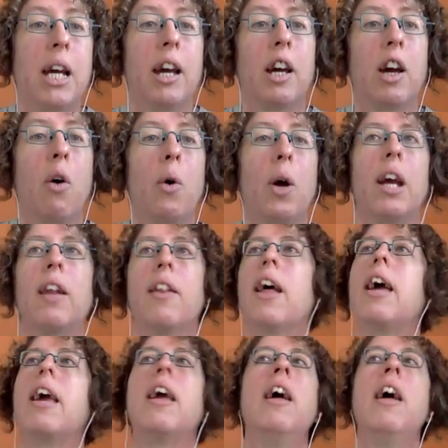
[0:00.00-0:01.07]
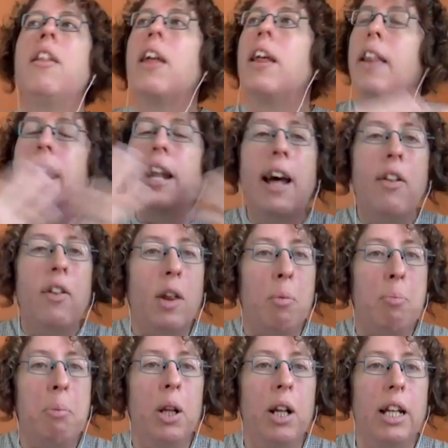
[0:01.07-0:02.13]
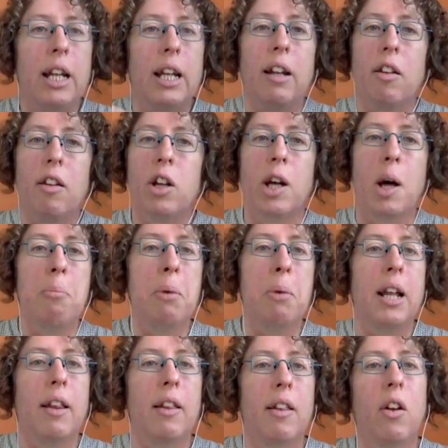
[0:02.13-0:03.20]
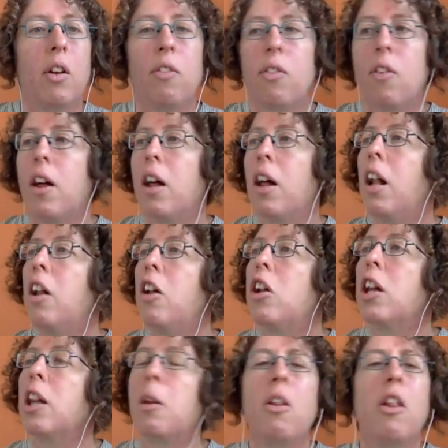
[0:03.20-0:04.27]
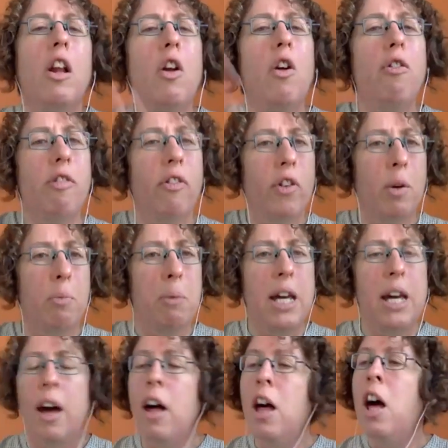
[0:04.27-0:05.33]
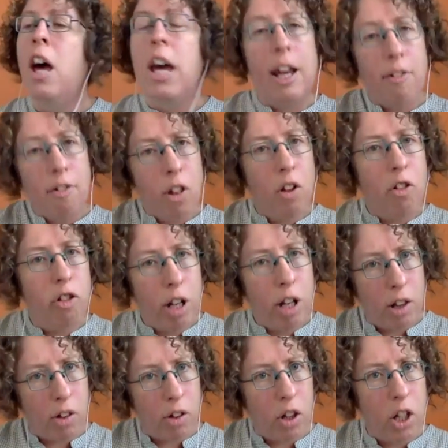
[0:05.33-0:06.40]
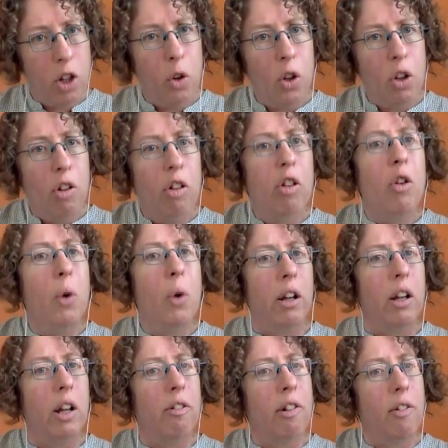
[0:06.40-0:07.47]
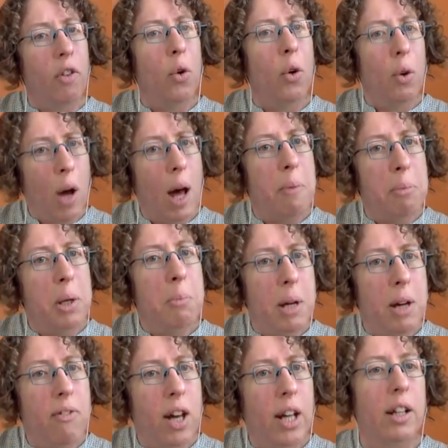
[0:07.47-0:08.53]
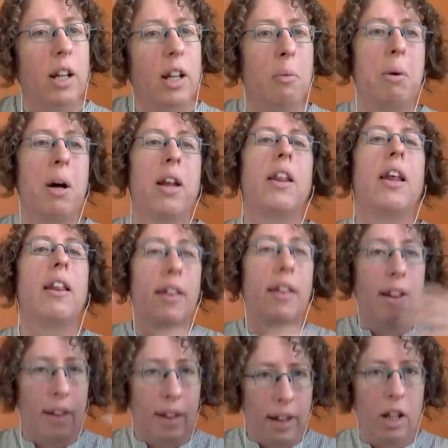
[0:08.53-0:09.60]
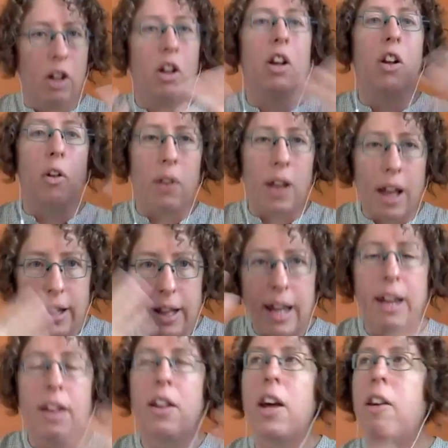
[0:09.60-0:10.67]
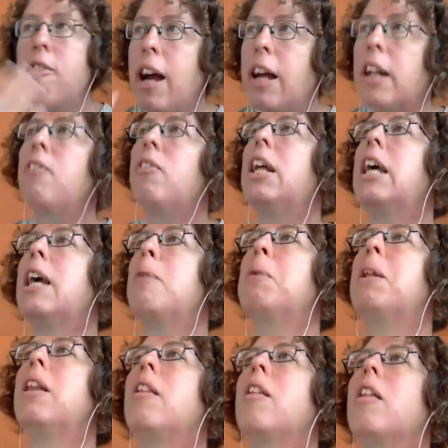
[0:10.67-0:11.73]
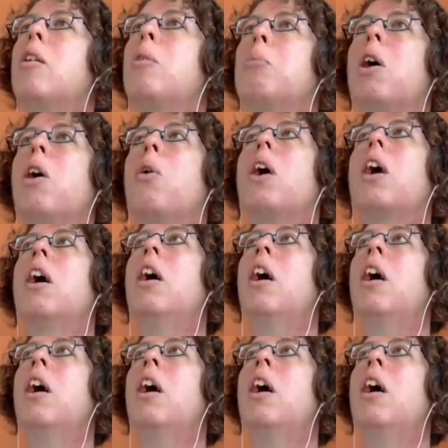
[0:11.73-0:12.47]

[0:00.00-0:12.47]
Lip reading: it going. They send out these bulletins to companies sort of alerting them, there's a law reform here. Here are the treaties that you could sue under if you happen to be affected by this. This, you know, they're actively keeping the system going.